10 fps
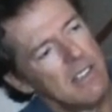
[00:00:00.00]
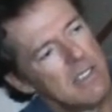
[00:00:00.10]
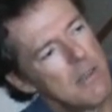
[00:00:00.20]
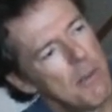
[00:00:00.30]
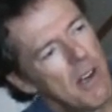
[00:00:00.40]

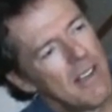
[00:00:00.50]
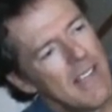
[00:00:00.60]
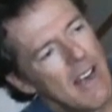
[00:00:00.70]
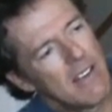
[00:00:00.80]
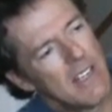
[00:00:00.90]
Zip it on
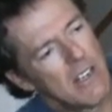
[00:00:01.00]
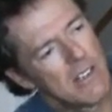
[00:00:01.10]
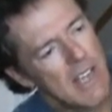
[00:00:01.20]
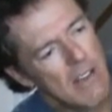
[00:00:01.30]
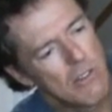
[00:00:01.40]
down
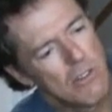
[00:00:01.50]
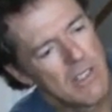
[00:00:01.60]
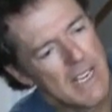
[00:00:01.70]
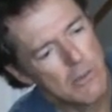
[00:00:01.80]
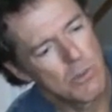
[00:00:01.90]
here, down to
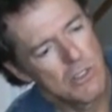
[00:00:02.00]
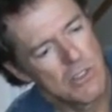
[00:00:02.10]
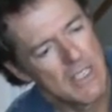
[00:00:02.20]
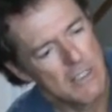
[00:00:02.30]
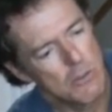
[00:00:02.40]
the next one, to
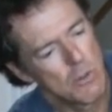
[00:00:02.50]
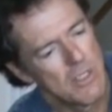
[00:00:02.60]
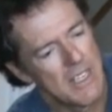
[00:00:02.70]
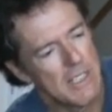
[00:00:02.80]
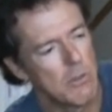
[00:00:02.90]
the next one, to
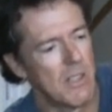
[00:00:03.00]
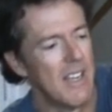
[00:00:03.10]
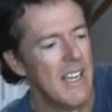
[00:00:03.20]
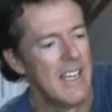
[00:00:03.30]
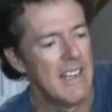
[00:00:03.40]
the next one.
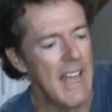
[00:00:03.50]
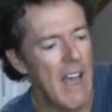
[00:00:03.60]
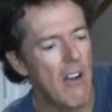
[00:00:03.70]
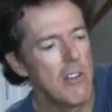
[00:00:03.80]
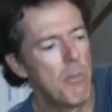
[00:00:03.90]

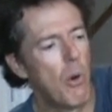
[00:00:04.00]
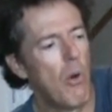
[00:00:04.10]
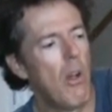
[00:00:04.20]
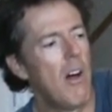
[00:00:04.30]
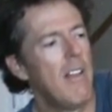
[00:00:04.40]
Now you
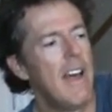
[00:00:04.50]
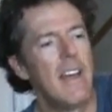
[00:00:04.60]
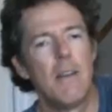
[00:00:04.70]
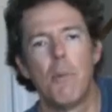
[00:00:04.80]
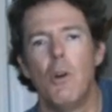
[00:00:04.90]
pull all that
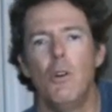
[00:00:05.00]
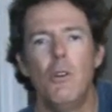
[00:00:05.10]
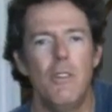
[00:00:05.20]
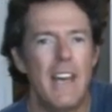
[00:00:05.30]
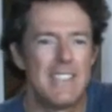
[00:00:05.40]
up.
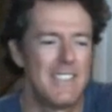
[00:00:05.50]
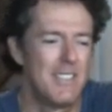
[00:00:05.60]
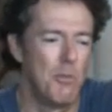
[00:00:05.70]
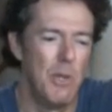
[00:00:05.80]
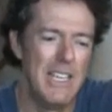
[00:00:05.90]
Ooh, that's
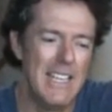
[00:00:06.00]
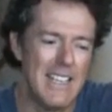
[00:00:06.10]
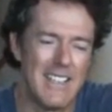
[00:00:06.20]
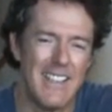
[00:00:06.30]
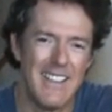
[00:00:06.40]

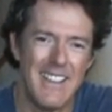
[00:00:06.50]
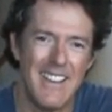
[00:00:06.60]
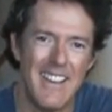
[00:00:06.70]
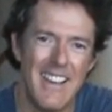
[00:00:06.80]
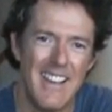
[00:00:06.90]
sweet.
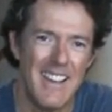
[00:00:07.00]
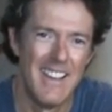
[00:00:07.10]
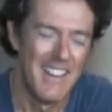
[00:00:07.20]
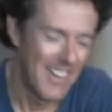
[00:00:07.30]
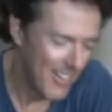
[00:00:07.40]

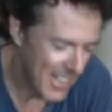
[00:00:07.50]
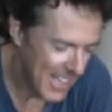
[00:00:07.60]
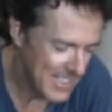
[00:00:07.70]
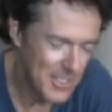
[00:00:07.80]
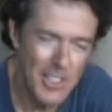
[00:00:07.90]

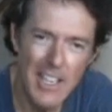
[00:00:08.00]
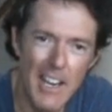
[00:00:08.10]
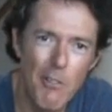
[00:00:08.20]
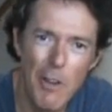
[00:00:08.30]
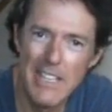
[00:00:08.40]
Okay, so you
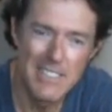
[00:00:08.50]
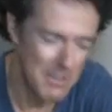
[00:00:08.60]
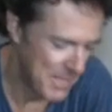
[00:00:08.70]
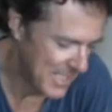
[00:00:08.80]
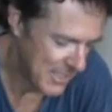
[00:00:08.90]
got to waste
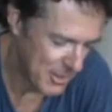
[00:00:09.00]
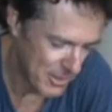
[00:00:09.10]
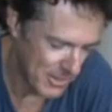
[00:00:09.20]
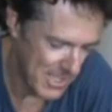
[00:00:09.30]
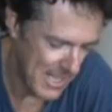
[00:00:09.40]
some
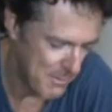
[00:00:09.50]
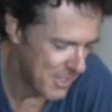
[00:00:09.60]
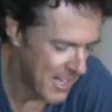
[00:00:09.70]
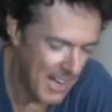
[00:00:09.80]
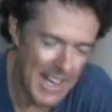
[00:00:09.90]
electrical tape.
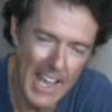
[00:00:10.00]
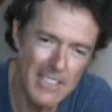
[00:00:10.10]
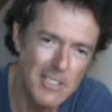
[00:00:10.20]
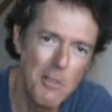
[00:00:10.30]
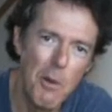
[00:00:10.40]
You're not
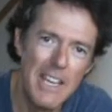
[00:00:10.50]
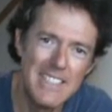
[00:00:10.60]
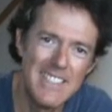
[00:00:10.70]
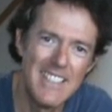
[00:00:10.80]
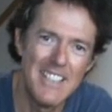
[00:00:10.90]
actually
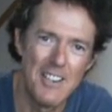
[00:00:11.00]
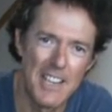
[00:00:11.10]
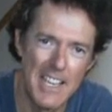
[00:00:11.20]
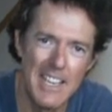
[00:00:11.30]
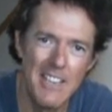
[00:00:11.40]
wasting it. You're
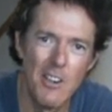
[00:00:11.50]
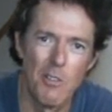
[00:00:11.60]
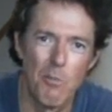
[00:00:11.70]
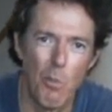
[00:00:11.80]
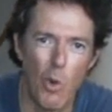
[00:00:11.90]
getting
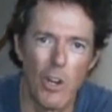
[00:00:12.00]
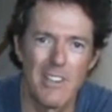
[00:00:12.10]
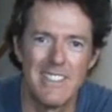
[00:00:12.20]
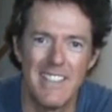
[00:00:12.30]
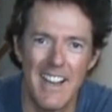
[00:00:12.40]
your
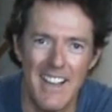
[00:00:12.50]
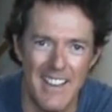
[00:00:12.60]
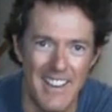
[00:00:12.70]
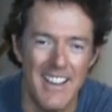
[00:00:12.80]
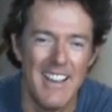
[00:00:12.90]
work
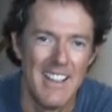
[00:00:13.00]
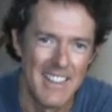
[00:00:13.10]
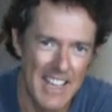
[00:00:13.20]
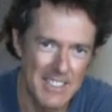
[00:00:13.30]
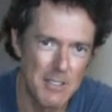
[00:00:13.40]
done.
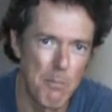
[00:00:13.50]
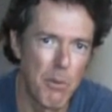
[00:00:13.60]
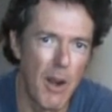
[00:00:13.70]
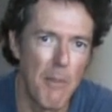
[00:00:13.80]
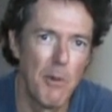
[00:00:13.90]
That's the
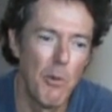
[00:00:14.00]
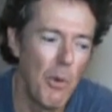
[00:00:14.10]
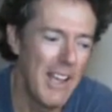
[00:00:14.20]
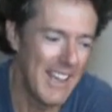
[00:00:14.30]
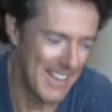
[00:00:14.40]
proper
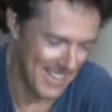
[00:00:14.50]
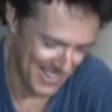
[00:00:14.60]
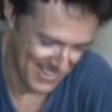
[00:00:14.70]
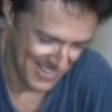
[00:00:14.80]
way